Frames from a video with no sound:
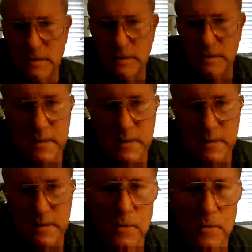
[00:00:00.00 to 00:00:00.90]
or something
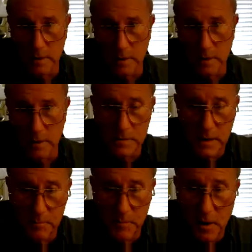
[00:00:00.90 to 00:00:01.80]
like that. Little
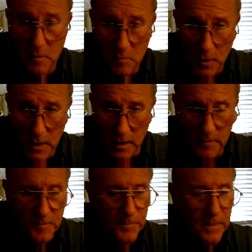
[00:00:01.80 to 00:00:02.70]
bones can become brittle.